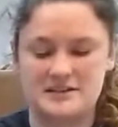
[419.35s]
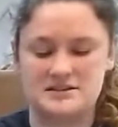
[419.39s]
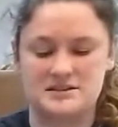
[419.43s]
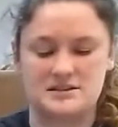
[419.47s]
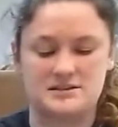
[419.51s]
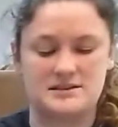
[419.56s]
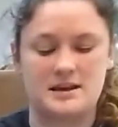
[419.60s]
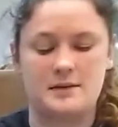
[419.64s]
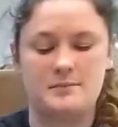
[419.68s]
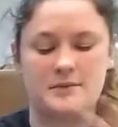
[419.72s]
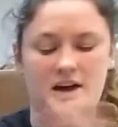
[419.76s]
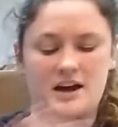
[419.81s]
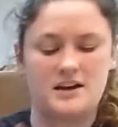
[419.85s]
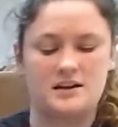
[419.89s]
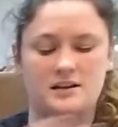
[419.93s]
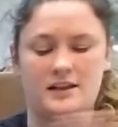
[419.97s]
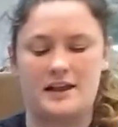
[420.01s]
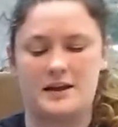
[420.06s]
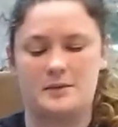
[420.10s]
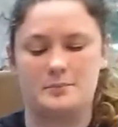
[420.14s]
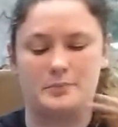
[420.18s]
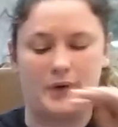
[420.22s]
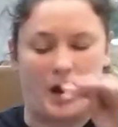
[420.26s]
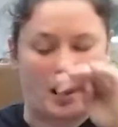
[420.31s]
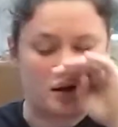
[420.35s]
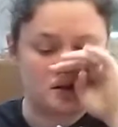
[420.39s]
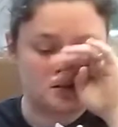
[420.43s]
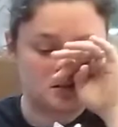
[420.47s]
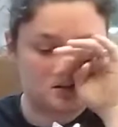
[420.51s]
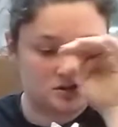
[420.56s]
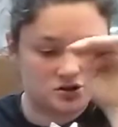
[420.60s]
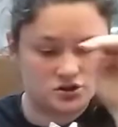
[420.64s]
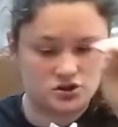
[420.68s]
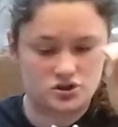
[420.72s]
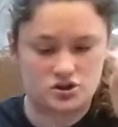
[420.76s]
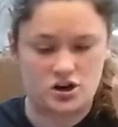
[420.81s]
it's the same kind of like box
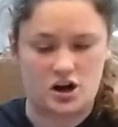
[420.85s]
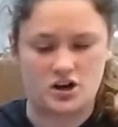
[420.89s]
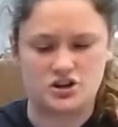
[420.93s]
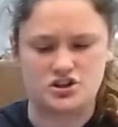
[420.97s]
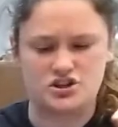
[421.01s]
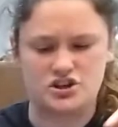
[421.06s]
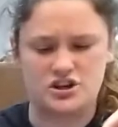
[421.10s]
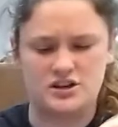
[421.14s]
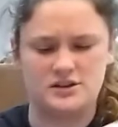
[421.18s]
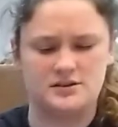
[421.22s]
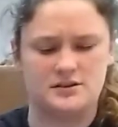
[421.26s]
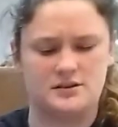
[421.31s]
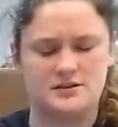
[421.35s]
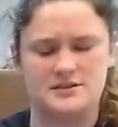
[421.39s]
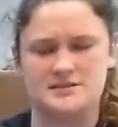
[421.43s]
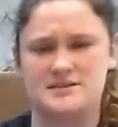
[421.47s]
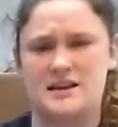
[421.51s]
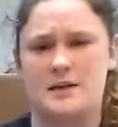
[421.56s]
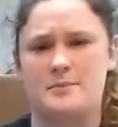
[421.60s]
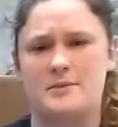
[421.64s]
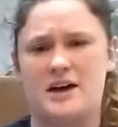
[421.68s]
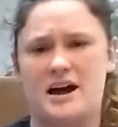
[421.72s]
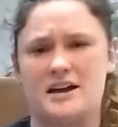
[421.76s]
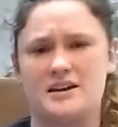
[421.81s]
construction and the same